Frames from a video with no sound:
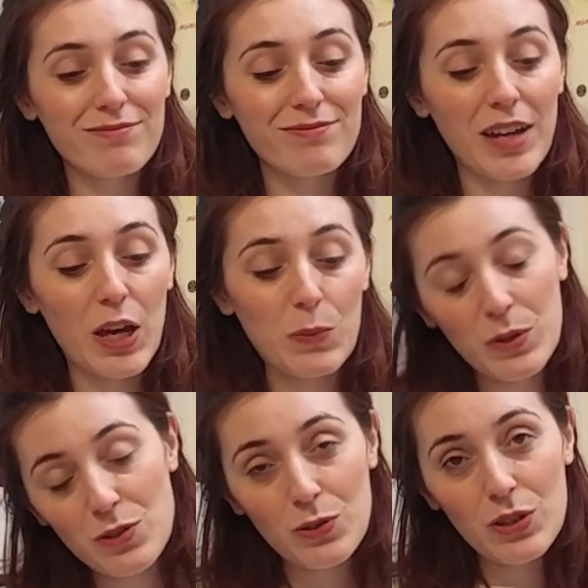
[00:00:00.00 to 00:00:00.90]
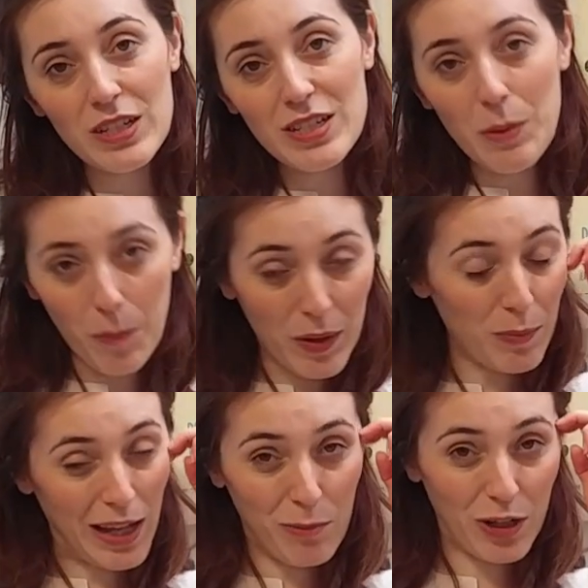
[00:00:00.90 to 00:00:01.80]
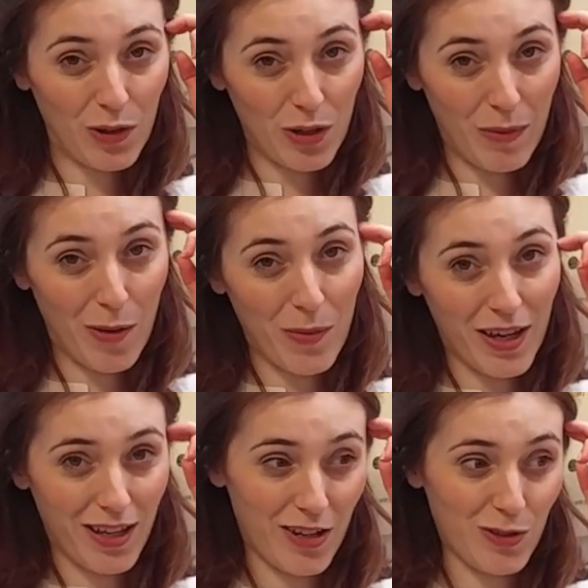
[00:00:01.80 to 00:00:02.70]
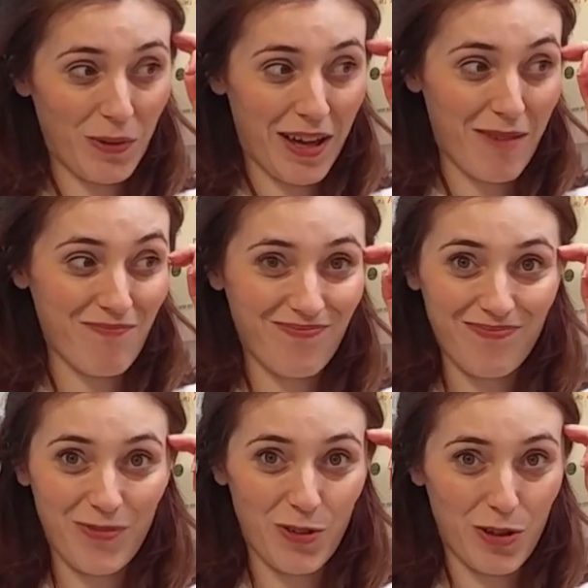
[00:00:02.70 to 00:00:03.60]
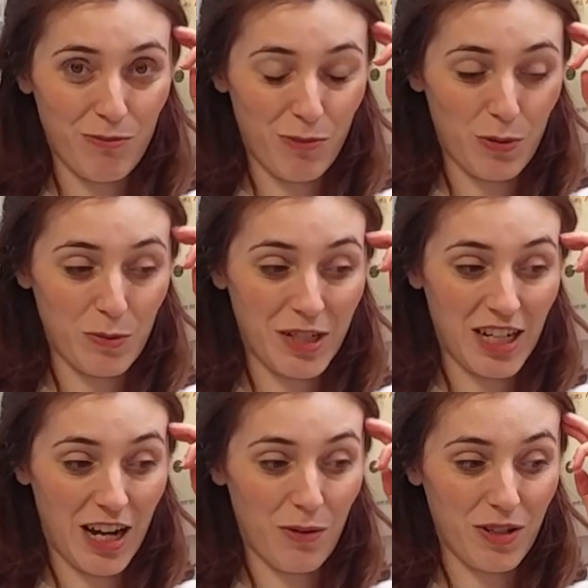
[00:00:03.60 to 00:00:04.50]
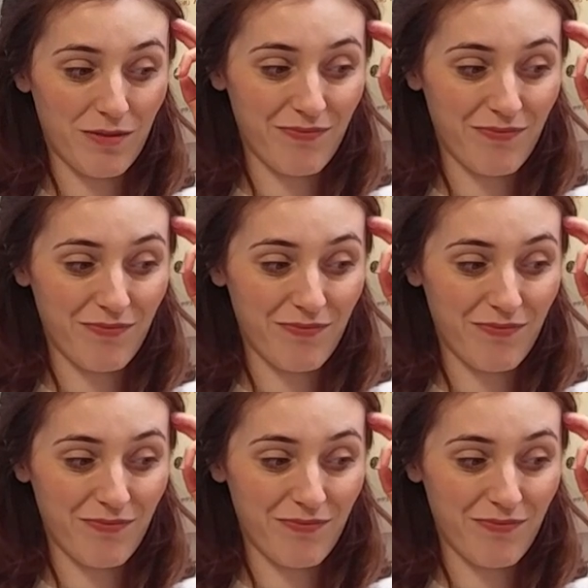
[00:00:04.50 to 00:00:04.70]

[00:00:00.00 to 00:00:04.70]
I hope you enjoyed me blabbering on about my underwear for probably an hour.